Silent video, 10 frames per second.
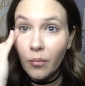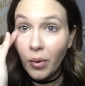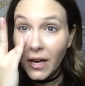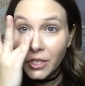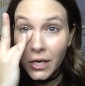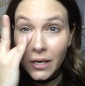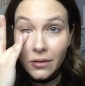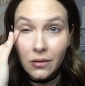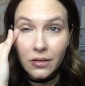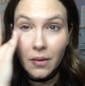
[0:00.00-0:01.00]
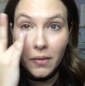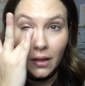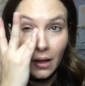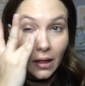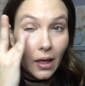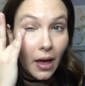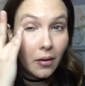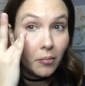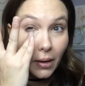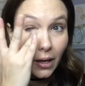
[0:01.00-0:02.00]
brushes or something like that,
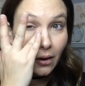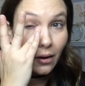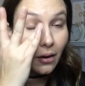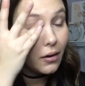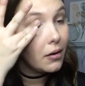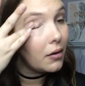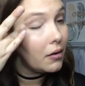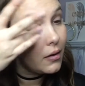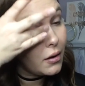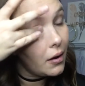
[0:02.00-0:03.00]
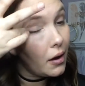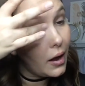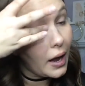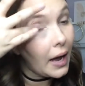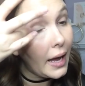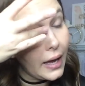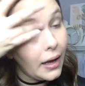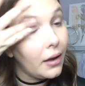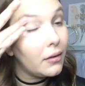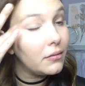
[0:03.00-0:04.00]
but
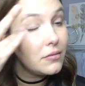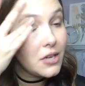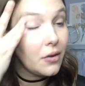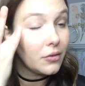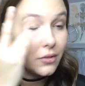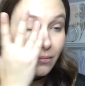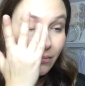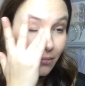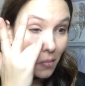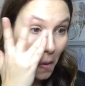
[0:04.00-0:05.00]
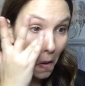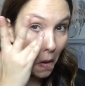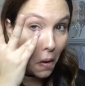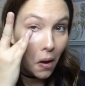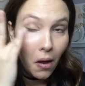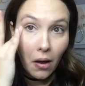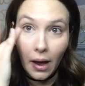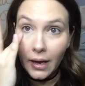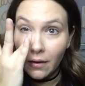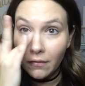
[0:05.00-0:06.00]
I don't.
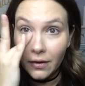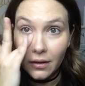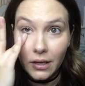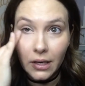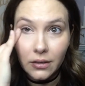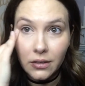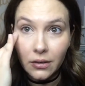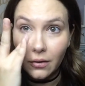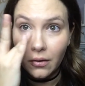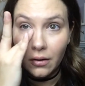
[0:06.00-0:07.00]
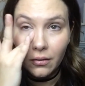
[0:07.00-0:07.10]
I don't feel the need to.